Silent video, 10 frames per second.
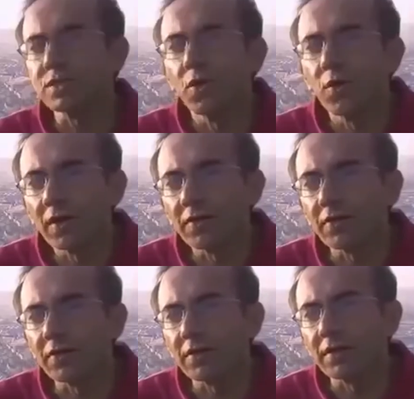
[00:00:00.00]
is no
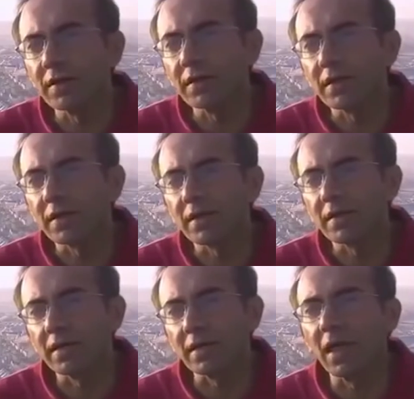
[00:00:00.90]
other
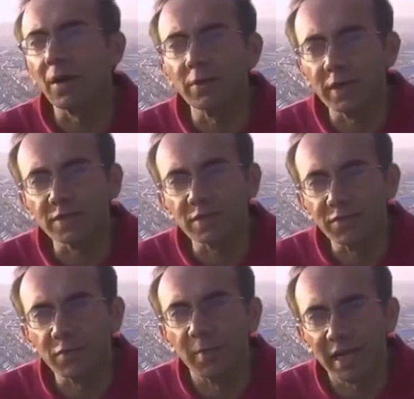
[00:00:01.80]
agglomeration
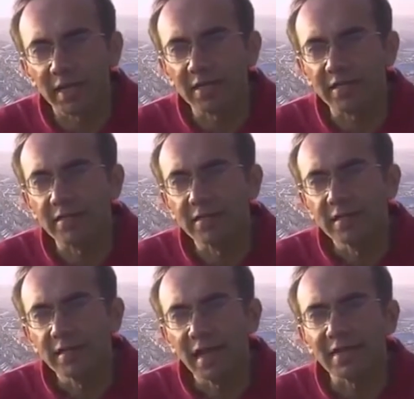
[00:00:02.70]
of humanity
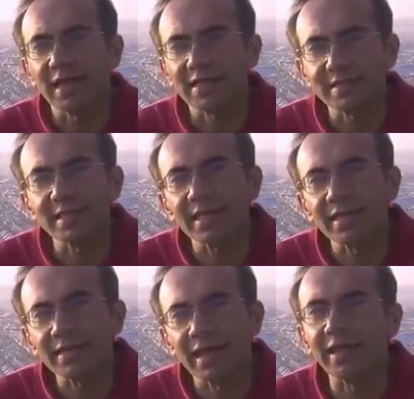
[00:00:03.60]
at that
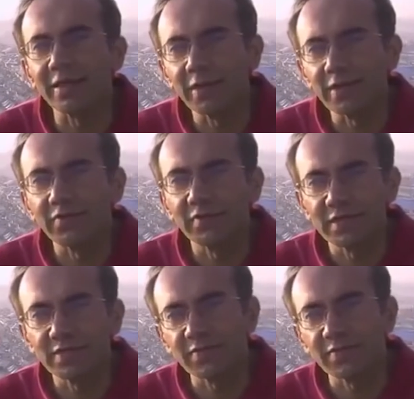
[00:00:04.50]
scale anywhere on the face